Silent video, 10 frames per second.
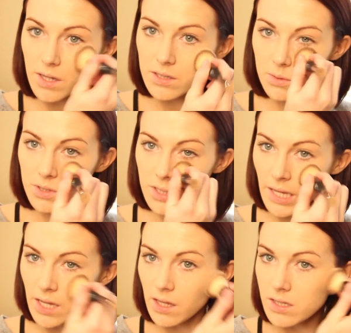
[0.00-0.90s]
And towards the
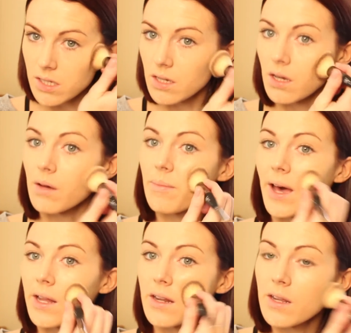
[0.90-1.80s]
end I like to
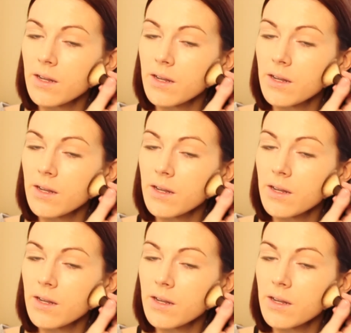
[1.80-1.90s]
pat it